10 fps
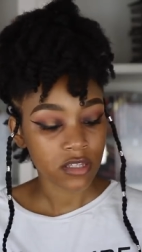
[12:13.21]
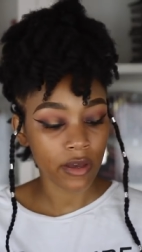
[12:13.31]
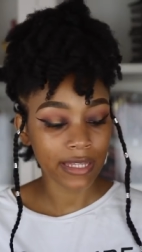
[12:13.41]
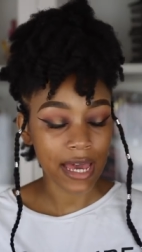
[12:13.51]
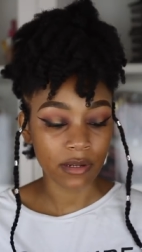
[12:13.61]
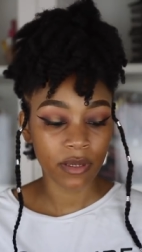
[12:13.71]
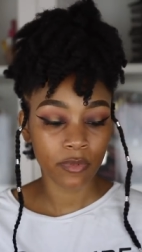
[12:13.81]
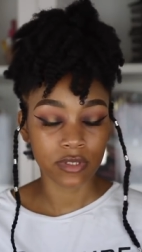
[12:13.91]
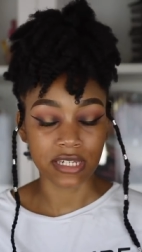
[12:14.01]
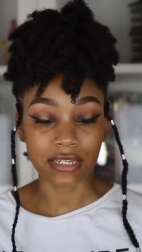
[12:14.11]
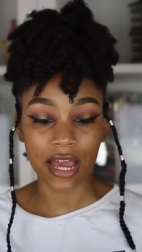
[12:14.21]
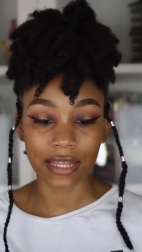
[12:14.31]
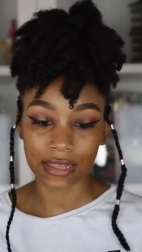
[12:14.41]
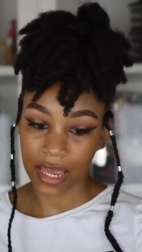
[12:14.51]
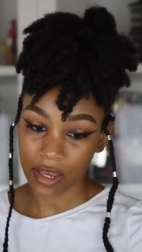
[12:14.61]
so a lot of people did
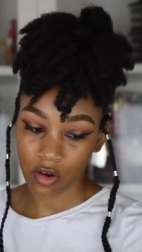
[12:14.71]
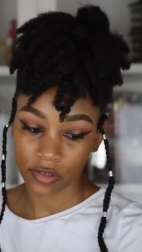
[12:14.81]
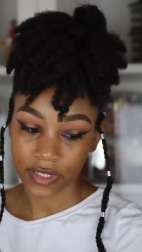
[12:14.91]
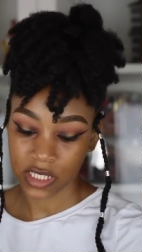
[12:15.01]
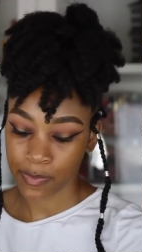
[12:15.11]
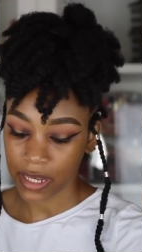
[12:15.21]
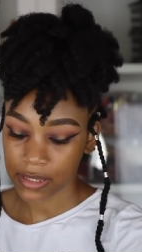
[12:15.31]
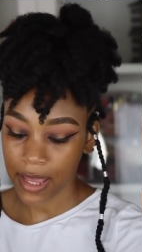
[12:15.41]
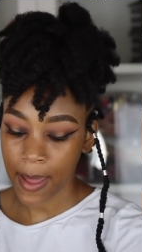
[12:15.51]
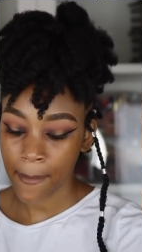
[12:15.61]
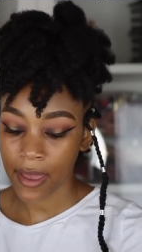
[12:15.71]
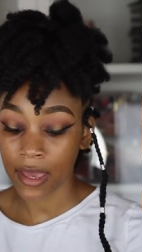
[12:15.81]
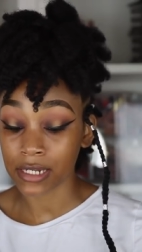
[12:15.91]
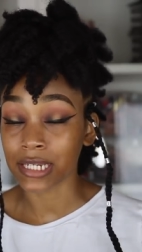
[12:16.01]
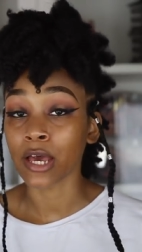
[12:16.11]
not like or respect that
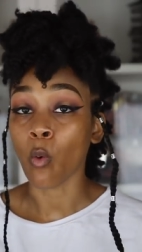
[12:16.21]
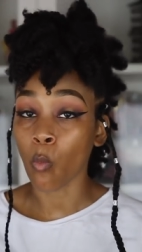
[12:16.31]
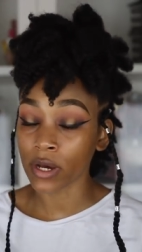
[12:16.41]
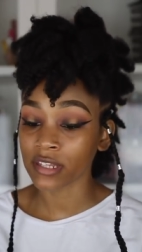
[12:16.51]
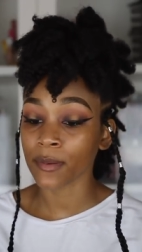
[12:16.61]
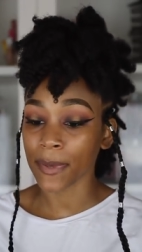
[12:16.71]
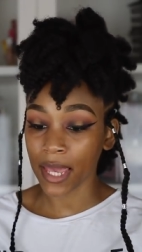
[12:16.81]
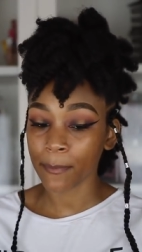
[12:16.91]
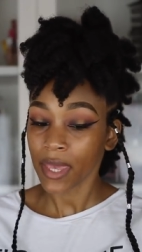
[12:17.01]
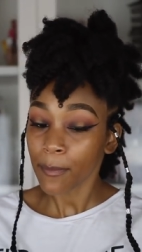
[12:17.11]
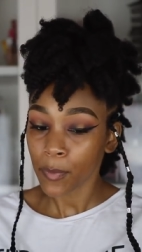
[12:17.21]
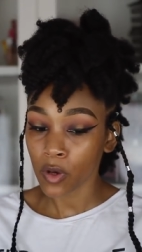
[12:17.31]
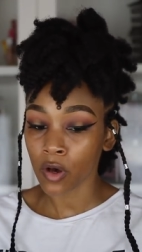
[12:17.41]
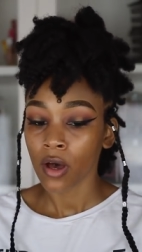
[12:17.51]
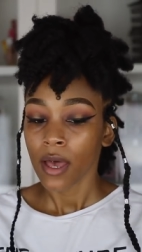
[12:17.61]
and one of the main people